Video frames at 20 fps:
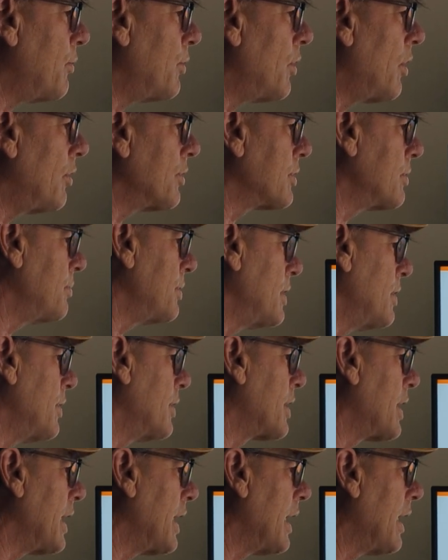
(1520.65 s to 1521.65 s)
We'll also be
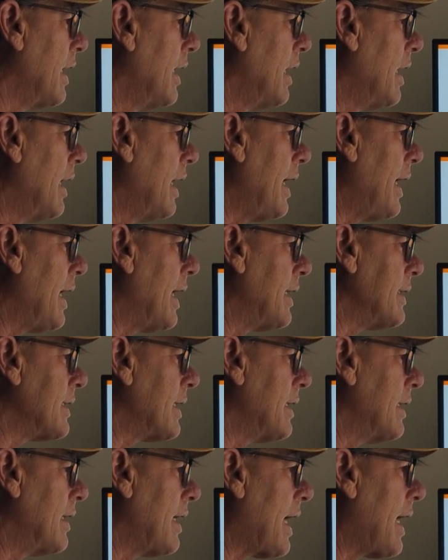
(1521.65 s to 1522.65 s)
looking at
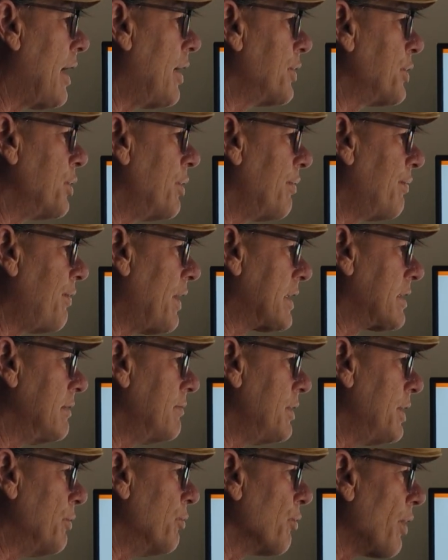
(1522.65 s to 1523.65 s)
how to
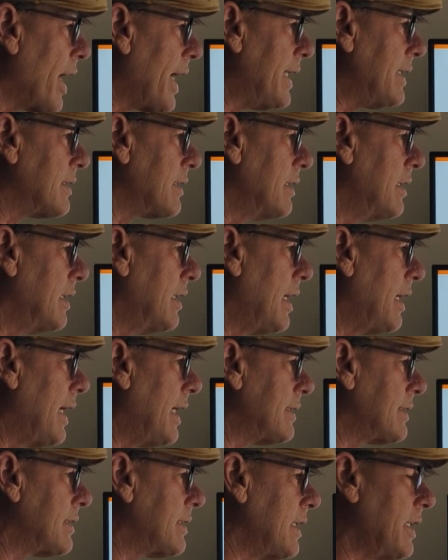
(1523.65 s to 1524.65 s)
effectively write
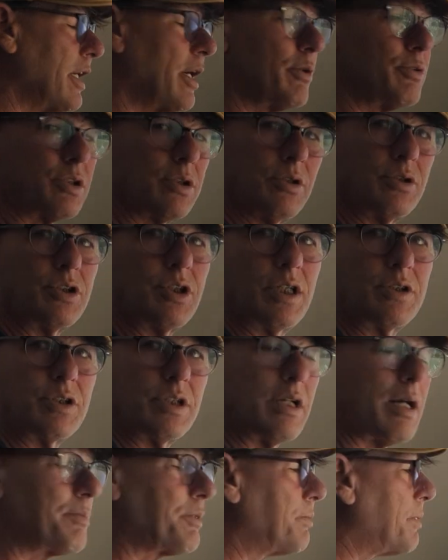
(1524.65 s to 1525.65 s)
SEO, search engine
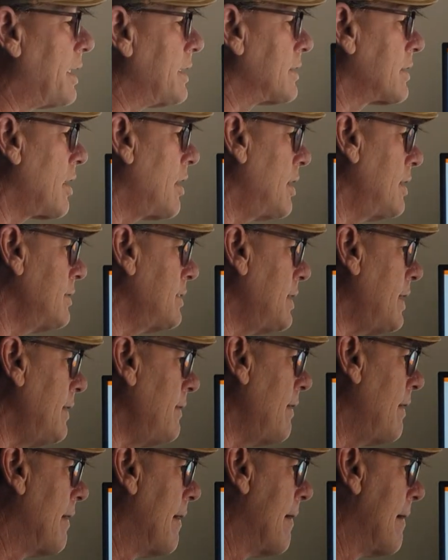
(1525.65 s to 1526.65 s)
optimized content,
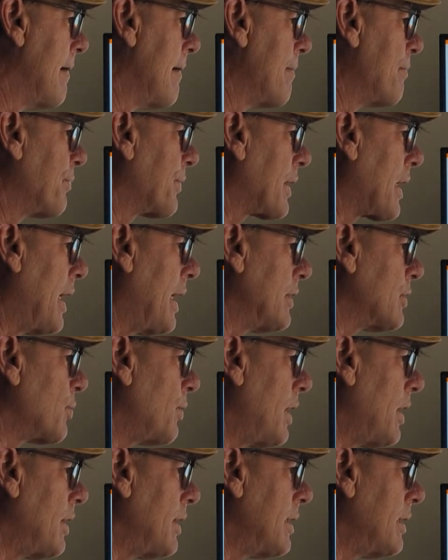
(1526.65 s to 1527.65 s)
as
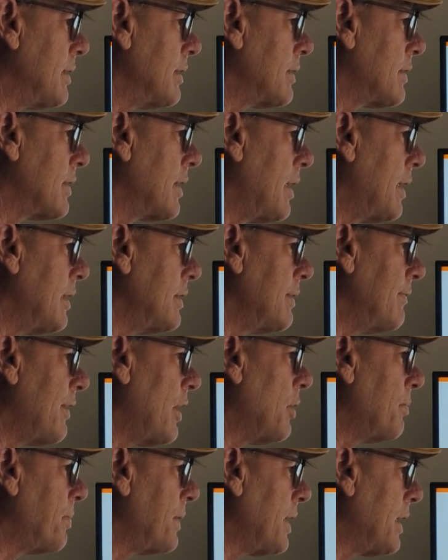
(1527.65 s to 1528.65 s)
well as
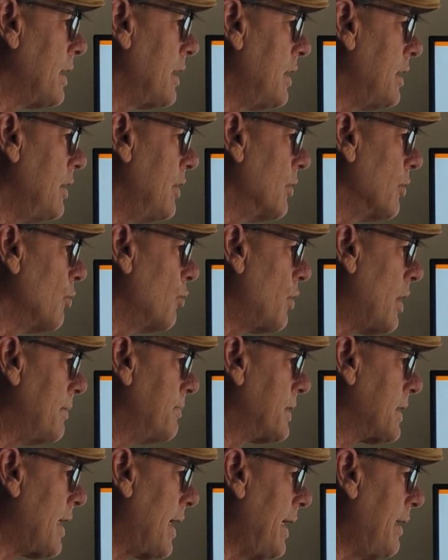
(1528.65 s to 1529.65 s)
developing your
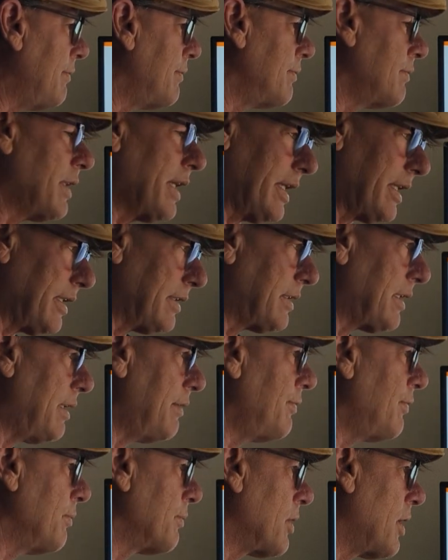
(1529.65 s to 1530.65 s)
website, like I
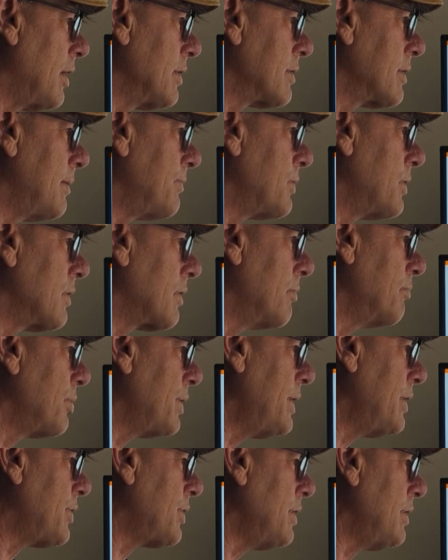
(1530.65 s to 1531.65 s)
said, from concept to
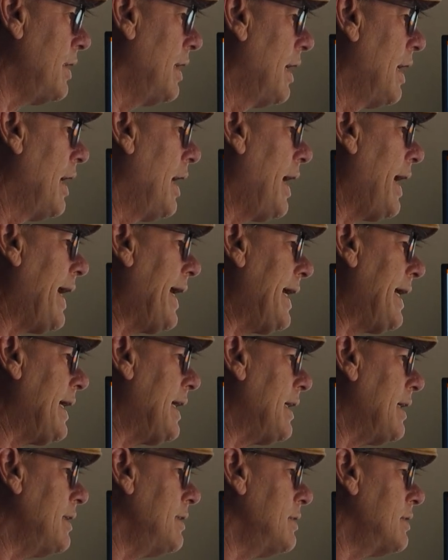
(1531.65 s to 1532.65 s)
completion,
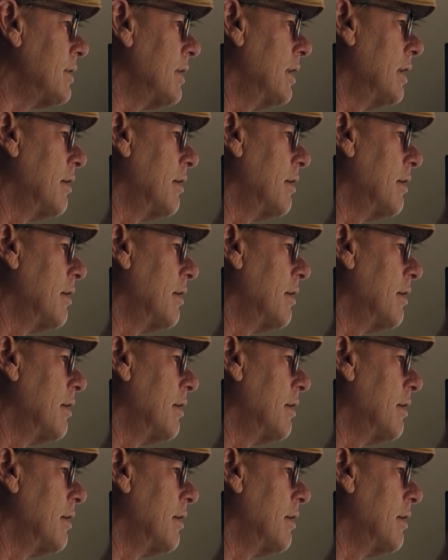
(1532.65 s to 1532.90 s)
and